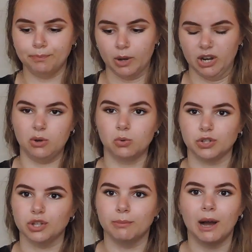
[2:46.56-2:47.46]
when I
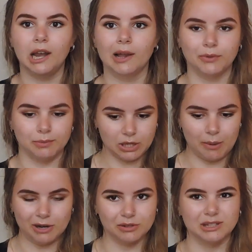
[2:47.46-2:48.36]
ordered them, but I love them so
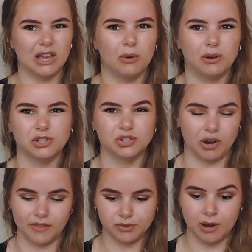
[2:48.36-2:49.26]
much. I was like, oh, I'll just
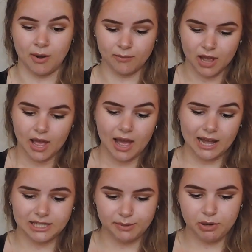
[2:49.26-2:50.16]
try the 12.
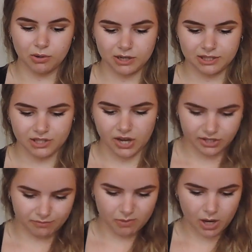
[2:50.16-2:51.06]
And to be honest,
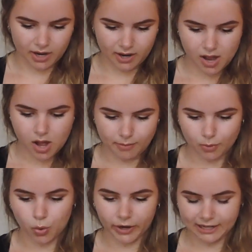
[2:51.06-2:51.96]
I'm
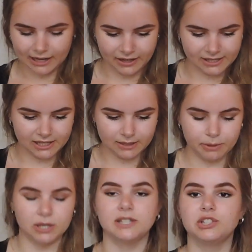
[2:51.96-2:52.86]
quite glad I did,
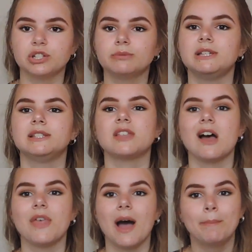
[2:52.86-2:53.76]
because it just means
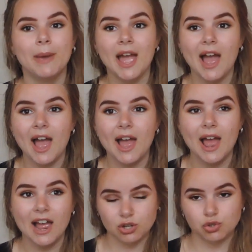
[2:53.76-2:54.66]
they're that bit
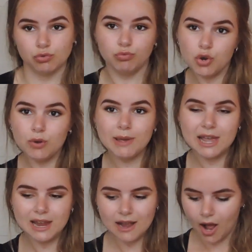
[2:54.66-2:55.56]
extra
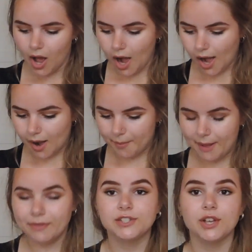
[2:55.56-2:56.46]
roomy,
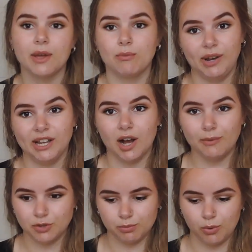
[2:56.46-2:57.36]
and so they're really
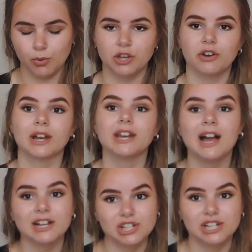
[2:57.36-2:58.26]
comfortable. You know, I can
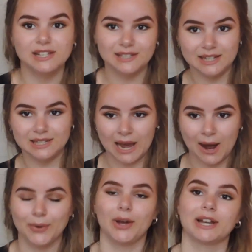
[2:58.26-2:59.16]
actually sit
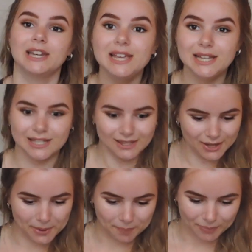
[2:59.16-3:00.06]
down, I can eat in
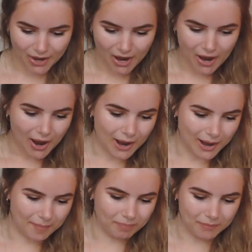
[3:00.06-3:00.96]
them,
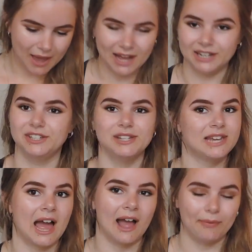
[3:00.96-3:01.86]
and
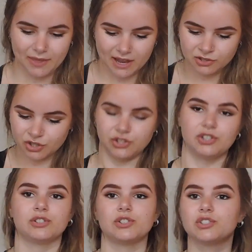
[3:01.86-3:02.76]
yeah, they're
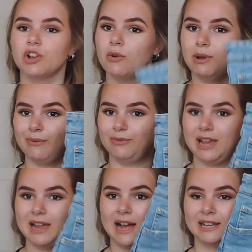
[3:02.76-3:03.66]
just so
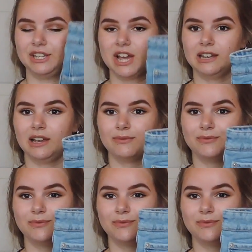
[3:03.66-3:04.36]
lovely. And yeah, like